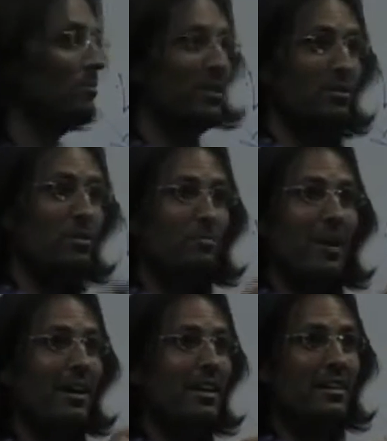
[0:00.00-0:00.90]
will be
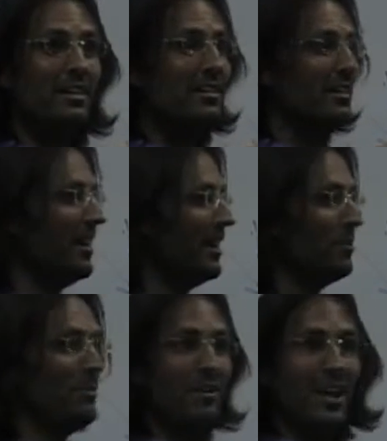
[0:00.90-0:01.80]
automatic and
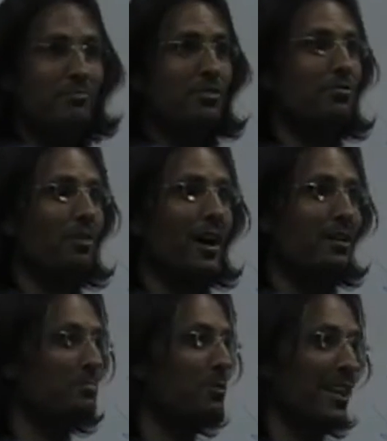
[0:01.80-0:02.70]
you won't have to try
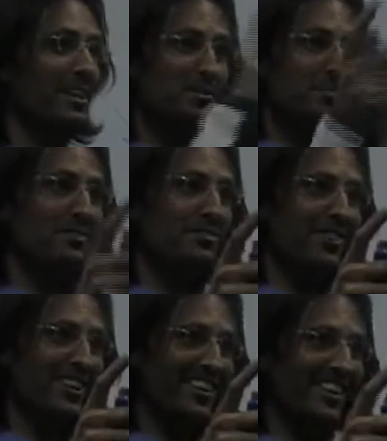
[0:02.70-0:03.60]
to put any spins
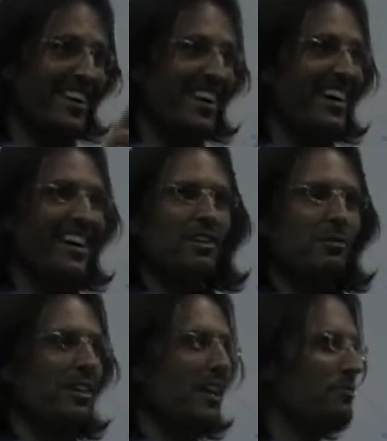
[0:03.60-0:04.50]
on it. You
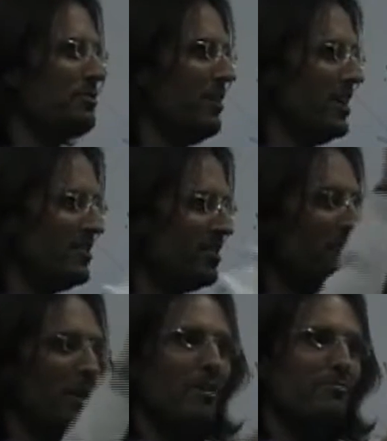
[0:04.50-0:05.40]
won't have to try to
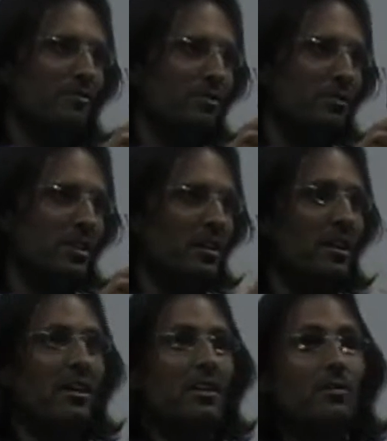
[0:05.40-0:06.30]
skip over to it.
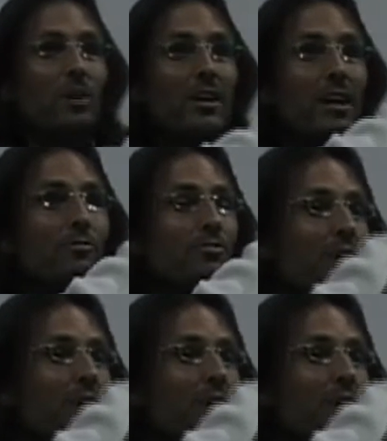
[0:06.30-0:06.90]
You won't have to